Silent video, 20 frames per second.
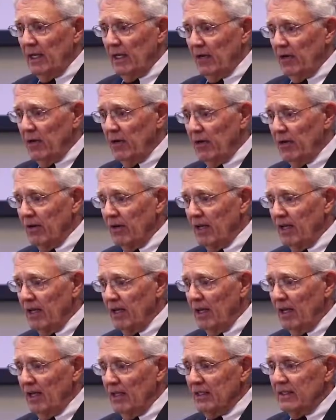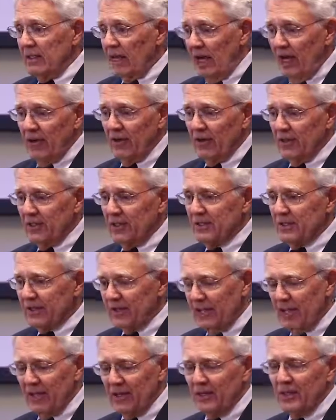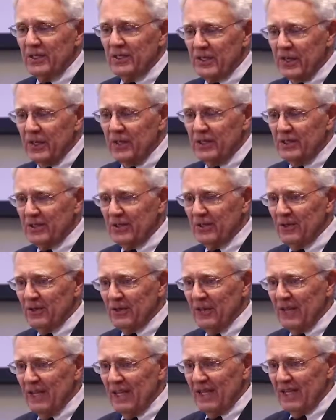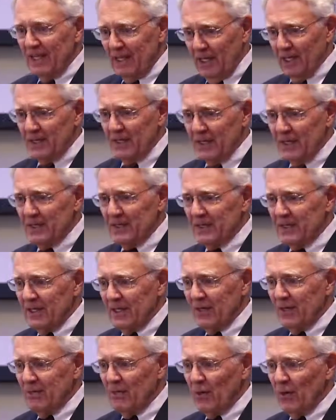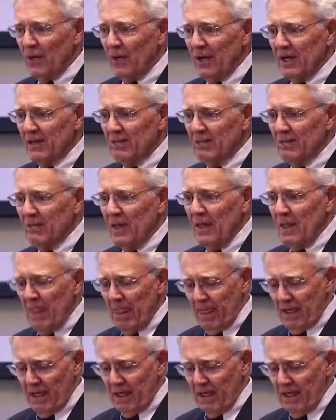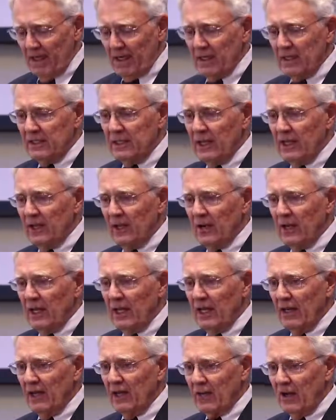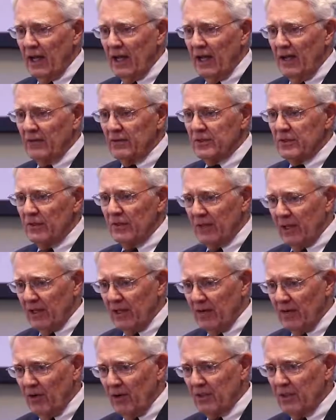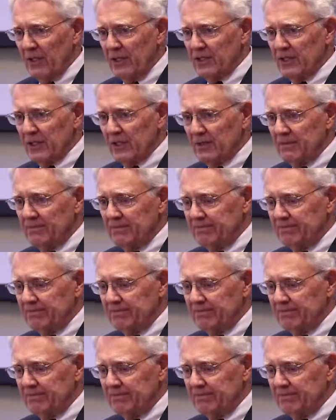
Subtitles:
her tireless energy to get this program continuing and thrive. So thank you very much.